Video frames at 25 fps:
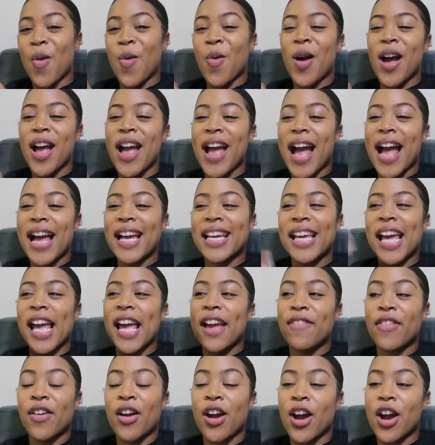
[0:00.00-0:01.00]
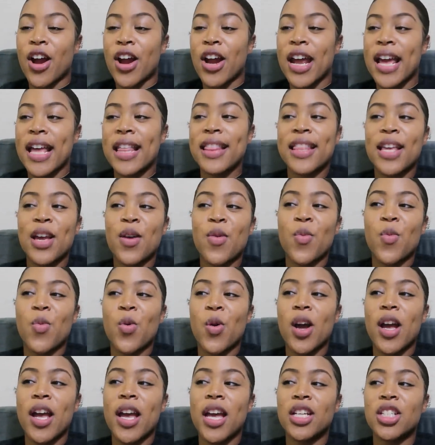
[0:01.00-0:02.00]
what I gave her and then
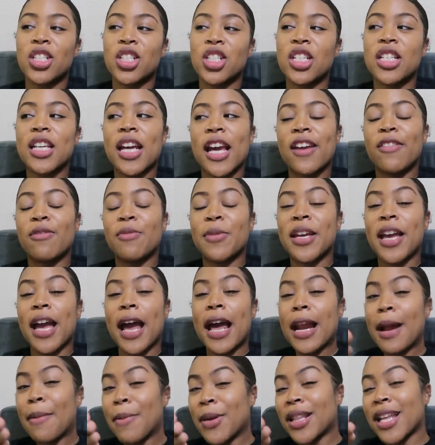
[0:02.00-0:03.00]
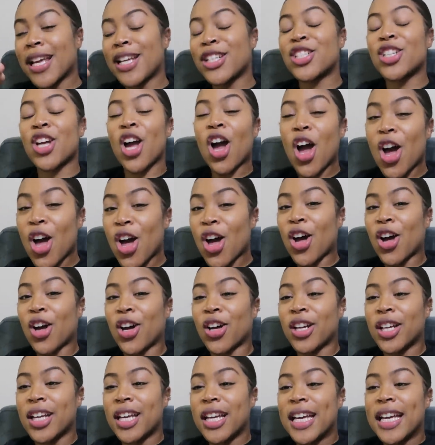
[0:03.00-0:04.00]
what she gave me. And I'm gonna let
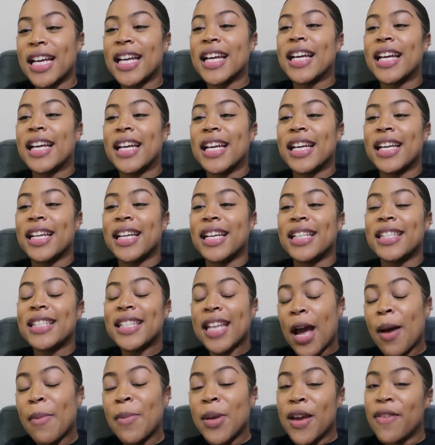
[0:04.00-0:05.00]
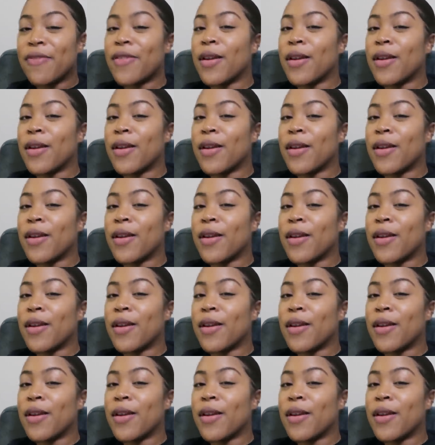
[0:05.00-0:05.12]
y'all tell me